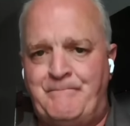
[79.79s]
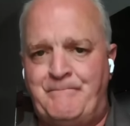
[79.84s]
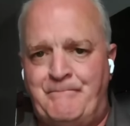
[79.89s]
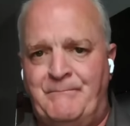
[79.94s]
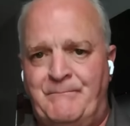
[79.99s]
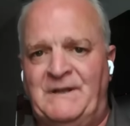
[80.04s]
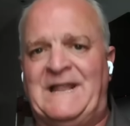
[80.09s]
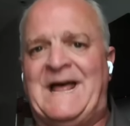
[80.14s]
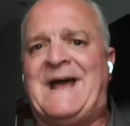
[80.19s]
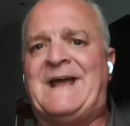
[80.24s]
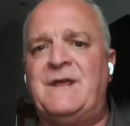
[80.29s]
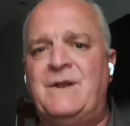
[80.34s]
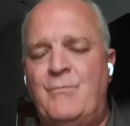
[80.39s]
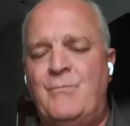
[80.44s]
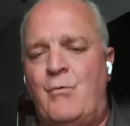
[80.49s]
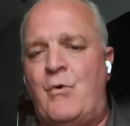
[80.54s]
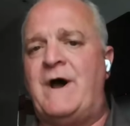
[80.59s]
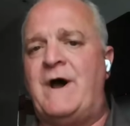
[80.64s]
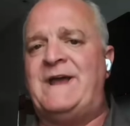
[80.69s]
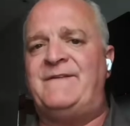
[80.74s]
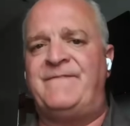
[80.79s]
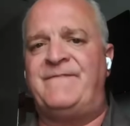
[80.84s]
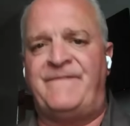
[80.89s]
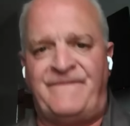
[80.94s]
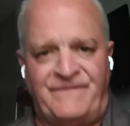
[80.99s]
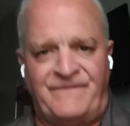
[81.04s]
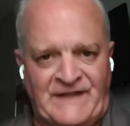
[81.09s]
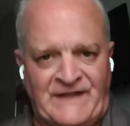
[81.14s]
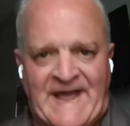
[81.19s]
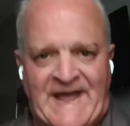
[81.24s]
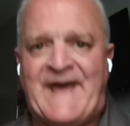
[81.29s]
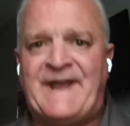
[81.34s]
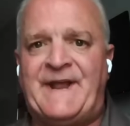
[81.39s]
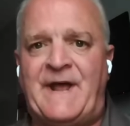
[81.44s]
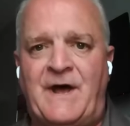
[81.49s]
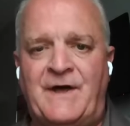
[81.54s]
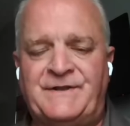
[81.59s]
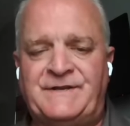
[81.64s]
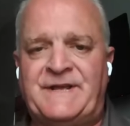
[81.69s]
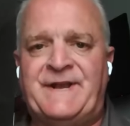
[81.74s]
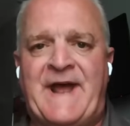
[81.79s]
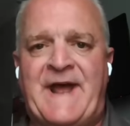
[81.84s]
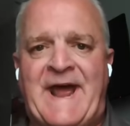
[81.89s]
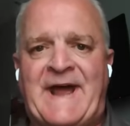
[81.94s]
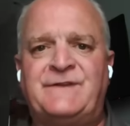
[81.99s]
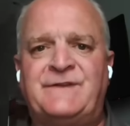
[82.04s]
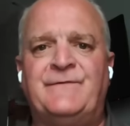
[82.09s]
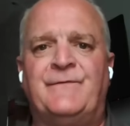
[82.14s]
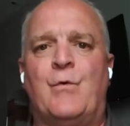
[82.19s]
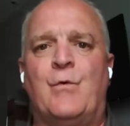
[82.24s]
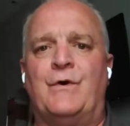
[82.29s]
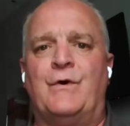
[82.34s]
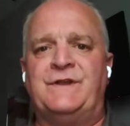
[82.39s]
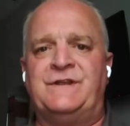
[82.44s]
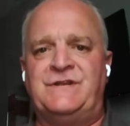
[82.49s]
black and white, flat out an act of war.